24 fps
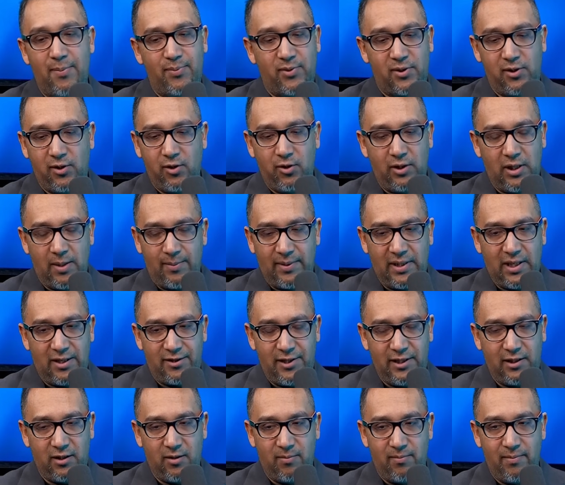absolutely. I mean, I
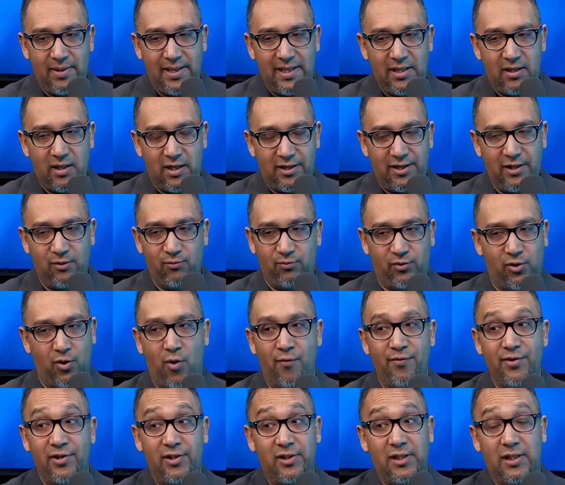think so
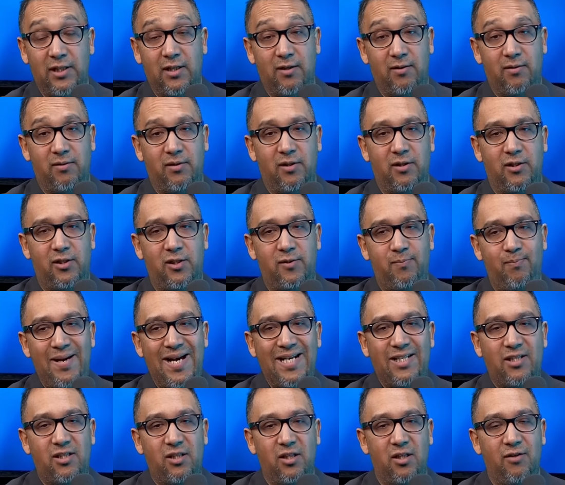obviously the
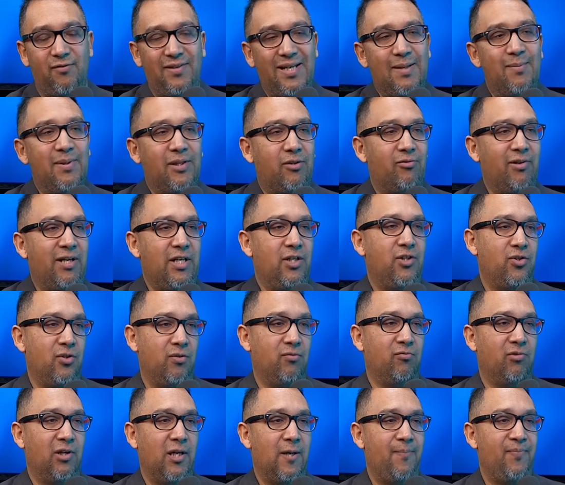specter of
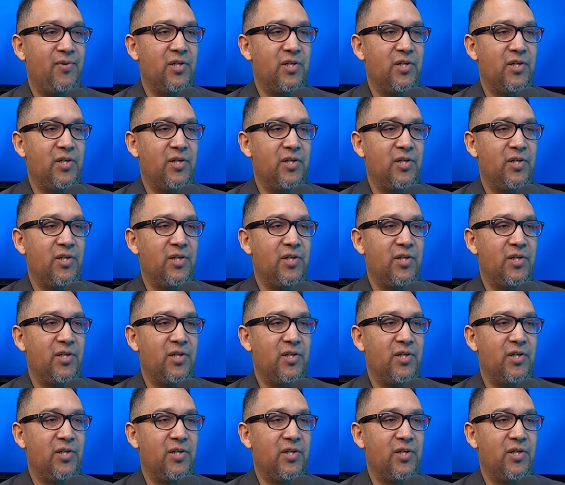immigration, right?